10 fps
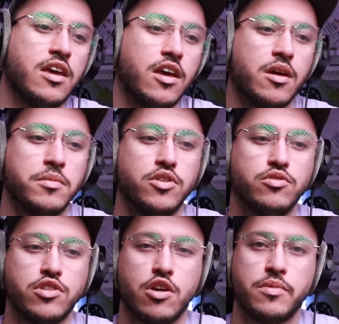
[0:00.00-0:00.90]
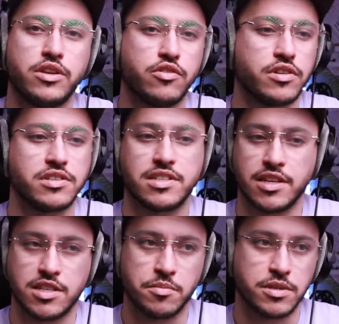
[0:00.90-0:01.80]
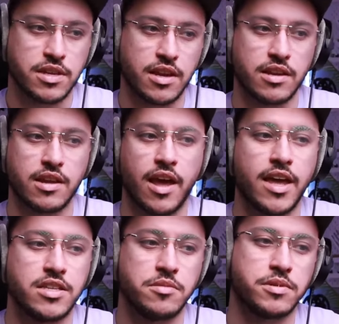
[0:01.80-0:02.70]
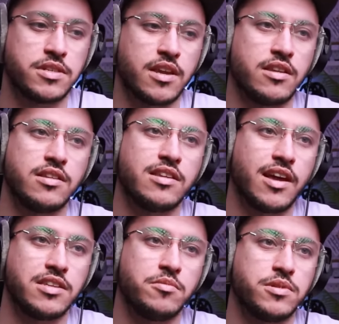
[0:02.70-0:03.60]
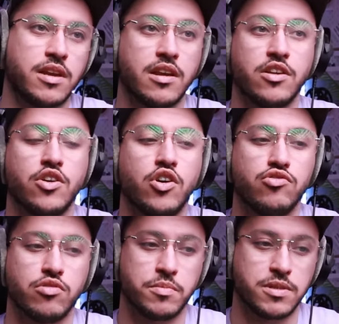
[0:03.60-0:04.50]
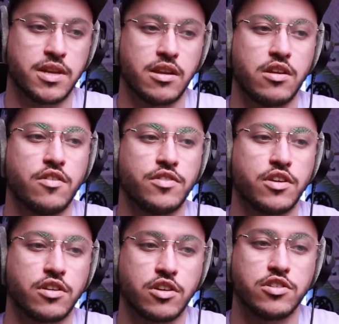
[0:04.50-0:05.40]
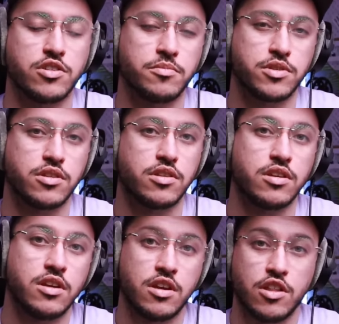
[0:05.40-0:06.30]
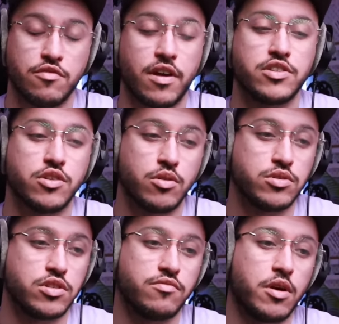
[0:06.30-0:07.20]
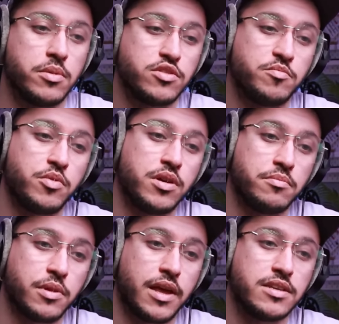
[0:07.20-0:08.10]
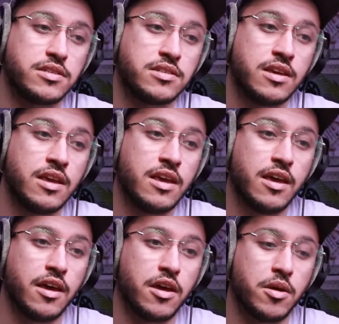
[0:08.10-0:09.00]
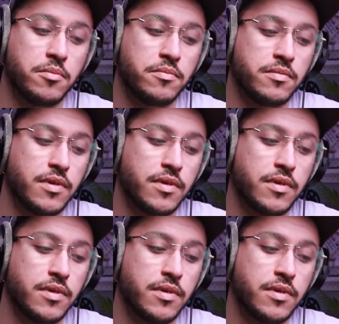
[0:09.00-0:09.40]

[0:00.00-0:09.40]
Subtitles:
You'll know when you're at 60%, 80%, 90%, and 100% of the consumption thresholds that Roblox have put in place. And